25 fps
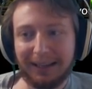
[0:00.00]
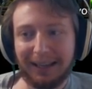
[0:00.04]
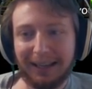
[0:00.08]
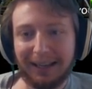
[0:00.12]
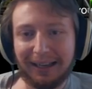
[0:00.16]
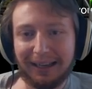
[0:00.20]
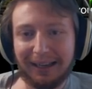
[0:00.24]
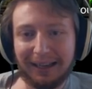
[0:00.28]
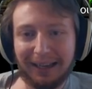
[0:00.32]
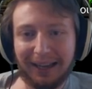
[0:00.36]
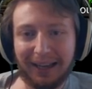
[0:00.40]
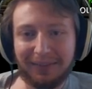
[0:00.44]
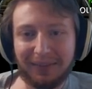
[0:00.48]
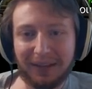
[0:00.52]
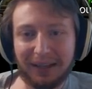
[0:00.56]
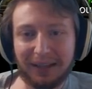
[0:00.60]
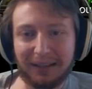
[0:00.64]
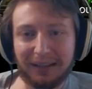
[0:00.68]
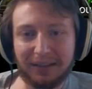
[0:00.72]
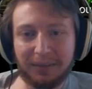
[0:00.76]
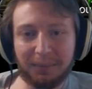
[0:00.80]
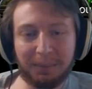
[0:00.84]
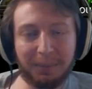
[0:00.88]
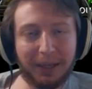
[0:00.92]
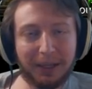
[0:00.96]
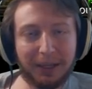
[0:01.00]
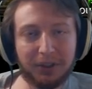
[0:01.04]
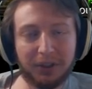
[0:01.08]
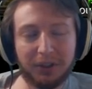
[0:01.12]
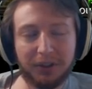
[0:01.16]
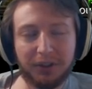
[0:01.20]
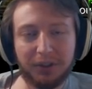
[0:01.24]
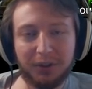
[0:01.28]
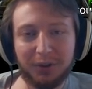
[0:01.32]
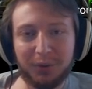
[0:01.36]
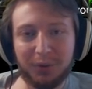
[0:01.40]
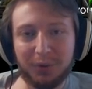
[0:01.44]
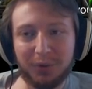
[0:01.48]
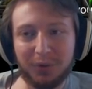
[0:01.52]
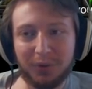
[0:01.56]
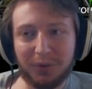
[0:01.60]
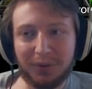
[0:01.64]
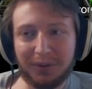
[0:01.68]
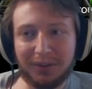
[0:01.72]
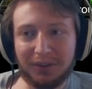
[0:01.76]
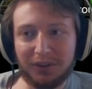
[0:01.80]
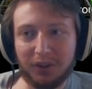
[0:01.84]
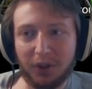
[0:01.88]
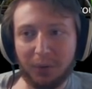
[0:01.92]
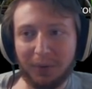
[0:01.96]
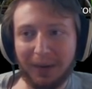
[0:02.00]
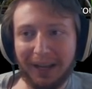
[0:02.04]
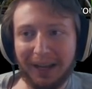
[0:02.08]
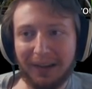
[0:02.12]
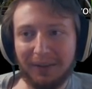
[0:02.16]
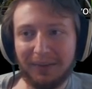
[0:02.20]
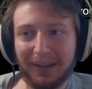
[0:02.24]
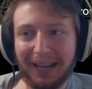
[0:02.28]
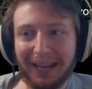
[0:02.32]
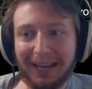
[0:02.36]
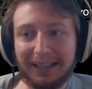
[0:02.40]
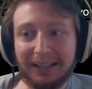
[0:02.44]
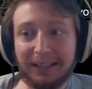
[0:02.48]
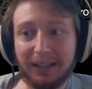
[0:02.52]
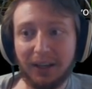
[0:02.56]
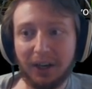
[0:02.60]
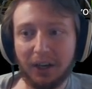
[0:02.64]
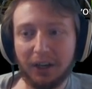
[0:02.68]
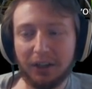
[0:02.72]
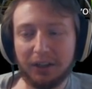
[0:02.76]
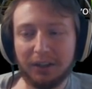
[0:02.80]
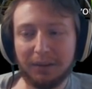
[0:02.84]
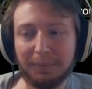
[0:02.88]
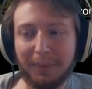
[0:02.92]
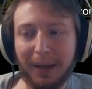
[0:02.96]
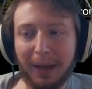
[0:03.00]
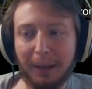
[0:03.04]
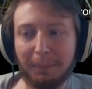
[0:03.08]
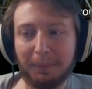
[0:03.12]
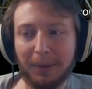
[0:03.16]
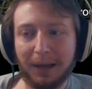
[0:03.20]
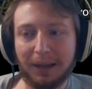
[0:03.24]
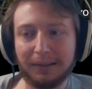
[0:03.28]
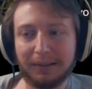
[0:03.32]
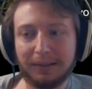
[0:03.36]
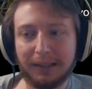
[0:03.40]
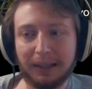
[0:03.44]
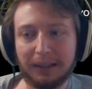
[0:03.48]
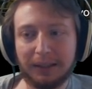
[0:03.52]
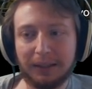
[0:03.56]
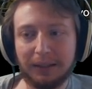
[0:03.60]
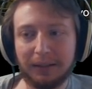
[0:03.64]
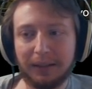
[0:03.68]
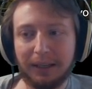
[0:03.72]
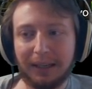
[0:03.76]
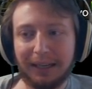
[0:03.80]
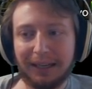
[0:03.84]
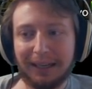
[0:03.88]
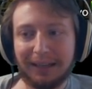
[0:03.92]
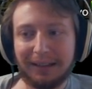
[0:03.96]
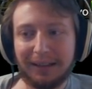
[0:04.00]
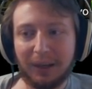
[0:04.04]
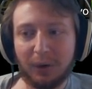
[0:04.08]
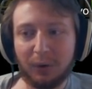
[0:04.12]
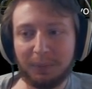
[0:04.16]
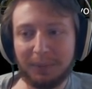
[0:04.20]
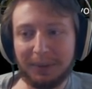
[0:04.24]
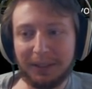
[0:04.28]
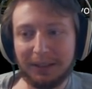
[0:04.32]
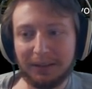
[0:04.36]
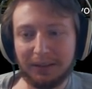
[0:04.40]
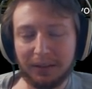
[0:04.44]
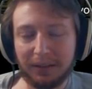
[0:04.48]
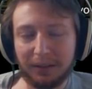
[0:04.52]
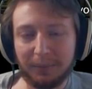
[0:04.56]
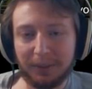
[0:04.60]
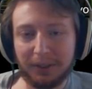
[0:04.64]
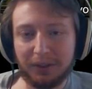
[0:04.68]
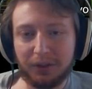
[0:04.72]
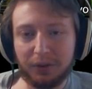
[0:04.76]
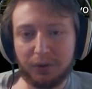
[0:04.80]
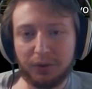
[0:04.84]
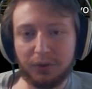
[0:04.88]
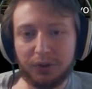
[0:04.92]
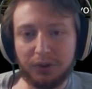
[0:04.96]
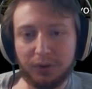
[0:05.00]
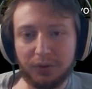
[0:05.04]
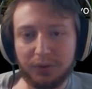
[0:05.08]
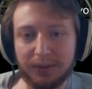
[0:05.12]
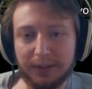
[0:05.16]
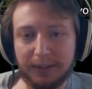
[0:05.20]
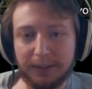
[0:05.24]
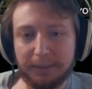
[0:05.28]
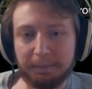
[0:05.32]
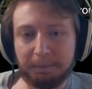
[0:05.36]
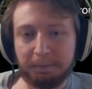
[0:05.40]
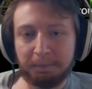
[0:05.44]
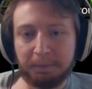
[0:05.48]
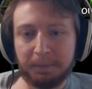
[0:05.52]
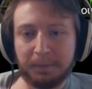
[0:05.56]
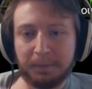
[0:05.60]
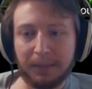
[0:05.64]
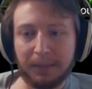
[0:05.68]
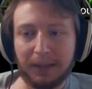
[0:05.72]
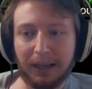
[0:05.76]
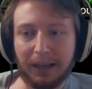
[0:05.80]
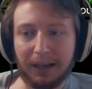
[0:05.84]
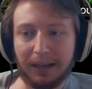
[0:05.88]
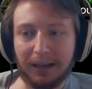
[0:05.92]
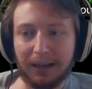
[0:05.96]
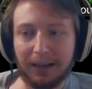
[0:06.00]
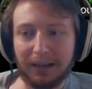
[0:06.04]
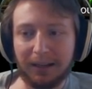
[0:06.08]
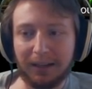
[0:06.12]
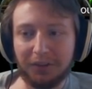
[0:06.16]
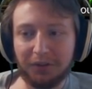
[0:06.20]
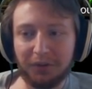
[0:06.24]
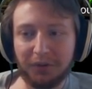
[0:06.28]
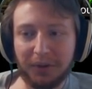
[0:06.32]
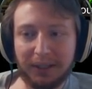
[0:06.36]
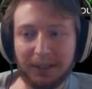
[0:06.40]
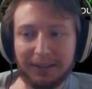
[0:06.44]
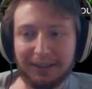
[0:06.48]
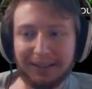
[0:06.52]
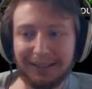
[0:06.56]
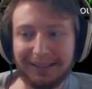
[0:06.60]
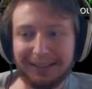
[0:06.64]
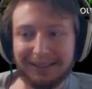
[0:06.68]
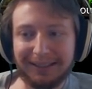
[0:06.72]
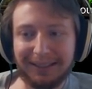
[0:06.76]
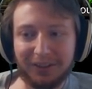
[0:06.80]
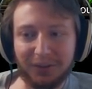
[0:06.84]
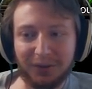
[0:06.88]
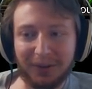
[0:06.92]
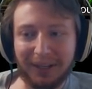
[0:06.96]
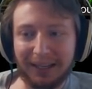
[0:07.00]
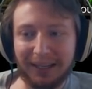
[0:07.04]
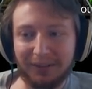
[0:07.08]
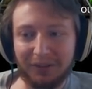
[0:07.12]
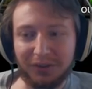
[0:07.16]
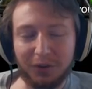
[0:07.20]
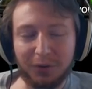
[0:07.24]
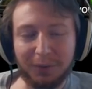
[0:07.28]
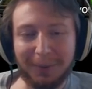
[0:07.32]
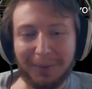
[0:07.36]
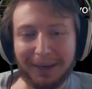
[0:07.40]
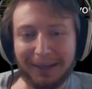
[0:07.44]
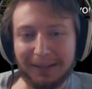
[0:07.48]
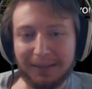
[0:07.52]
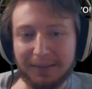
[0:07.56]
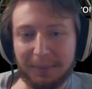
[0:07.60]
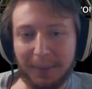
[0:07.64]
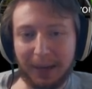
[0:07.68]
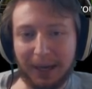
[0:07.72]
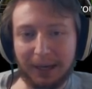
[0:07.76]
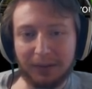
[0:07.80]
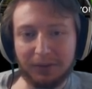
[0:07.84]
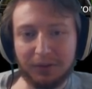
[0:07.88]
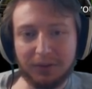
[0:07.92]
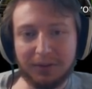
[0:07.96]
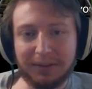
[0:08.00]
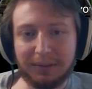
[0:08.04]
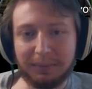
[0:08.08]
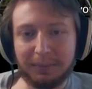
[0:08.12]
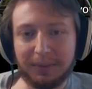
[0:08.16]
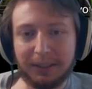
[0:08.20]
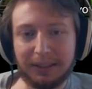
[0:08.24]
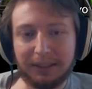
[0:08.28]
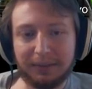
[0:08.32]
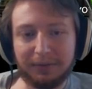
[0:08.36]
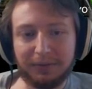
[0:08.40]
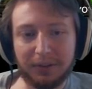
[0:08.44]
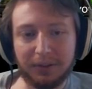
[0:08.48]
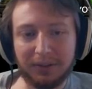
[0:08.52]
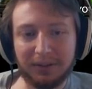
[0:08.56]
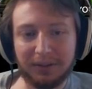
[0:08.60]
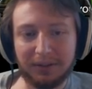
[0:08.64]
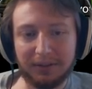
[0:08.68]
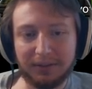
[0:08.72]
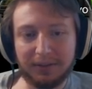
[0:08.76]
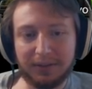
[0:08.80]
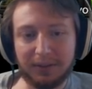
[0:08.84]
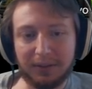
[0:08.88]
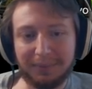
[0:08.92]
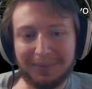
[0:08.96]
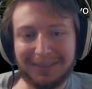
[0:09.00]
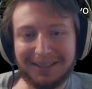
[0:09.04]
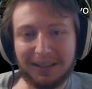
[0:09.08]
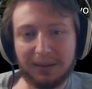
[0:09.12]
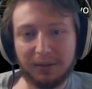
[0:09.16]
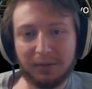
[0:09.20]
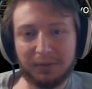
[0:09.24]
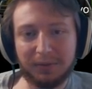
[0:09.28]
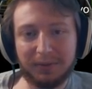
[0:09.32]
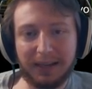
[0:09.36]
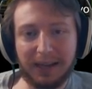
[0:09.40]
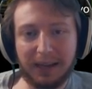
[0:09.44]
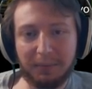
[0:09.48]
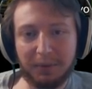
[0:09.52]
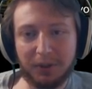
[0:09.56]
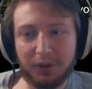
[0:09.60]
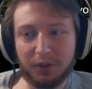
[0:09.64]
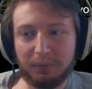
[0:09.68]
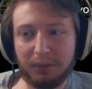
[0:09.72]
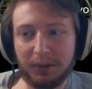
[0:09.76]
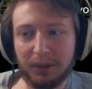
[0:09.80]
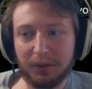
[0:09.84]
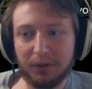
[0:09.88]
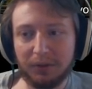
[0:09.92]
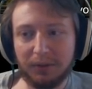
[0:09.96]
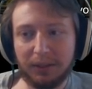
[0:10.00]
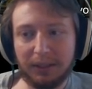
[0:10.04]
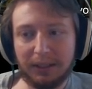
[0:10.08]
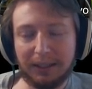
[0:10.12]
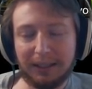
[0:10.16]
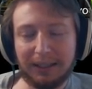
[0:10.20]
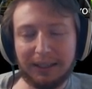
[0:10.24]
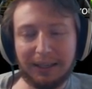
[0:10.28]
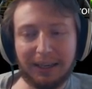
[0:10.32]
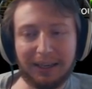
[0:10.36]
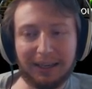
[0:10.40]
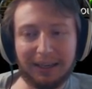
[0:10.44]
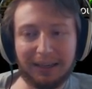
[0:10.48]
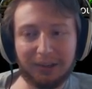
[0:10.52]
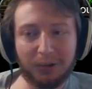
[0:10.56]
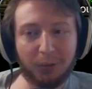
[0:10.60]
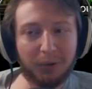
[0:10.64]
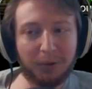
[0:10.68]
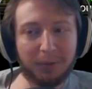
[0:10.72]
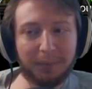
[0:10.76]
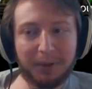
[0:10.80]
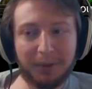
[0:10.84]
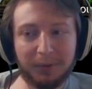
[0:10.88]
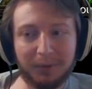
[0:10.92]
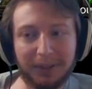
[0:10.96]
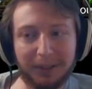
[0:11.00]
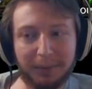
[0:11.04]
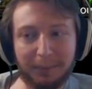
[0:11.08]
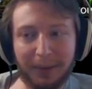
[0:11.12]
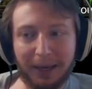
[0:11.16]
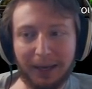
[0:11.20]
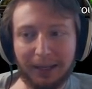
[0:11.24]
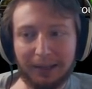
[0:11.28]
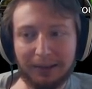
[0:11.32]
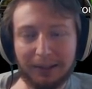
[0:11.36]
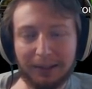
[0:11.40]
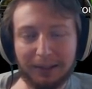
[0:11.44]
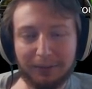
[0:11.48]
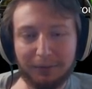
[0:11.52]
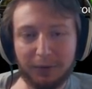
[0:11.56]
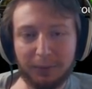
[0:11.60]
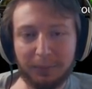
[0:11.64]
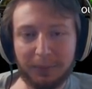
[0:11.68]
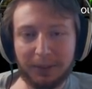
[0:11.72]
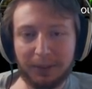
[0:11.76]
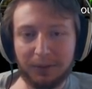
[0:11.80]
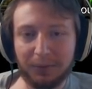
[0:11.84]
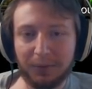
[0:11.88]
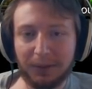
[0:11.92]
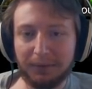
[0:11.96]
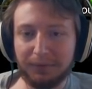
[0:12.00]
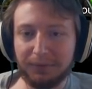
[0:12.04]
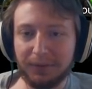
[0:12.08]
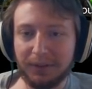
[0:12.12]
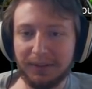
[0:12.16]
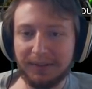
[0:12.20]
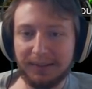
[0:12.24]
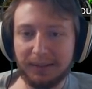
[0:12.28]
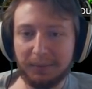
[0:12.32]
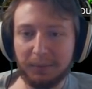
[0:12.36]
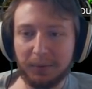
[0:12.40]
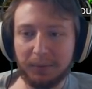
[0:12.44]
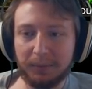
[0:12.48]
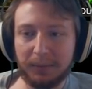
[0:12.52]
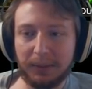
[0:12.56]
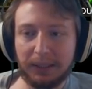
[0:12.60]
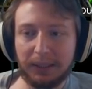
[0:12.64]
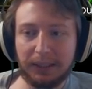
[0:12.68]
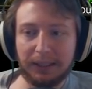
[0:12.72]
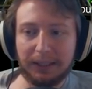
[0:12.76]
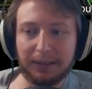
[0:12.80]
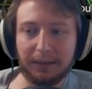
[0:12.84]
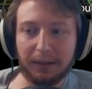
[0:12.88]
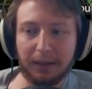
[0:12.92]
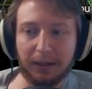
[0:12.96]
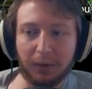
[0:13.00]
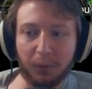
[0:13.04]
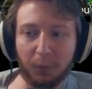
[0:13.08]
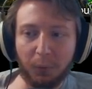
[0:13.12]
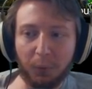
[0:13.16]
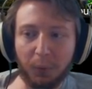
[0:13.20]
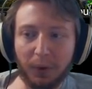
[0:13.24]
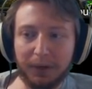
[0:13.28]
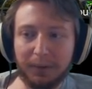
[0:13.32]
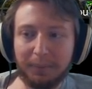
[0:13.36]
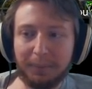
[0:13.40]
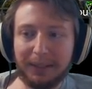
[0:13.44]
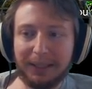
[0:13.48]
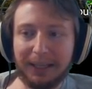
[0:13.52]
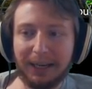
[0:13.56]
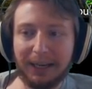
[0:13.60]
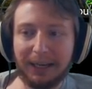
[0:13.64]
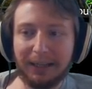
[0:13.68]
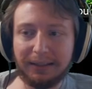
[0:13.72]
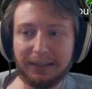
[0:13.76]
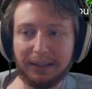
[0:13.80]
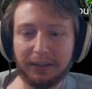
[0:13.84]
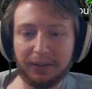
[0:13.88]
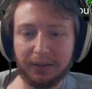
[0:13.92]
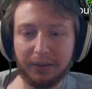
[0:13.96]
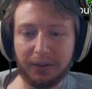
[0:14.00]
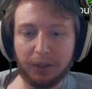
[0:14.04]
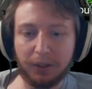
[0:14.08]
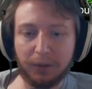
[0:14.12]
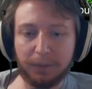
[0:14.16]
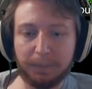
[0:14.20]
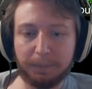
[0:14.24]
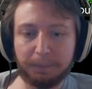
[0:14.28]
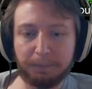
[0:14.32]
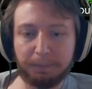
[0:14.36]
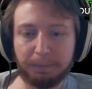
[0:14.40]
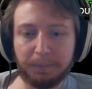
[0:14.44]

Uh, and then make sure you don't have any other map mods on there. That would be a little bit too juicy, uh, right? Like that you can't do minus max or something if you're some self-damage build. Uh, would be really bad, like Forbidden Rite, for example. One beyond here, though.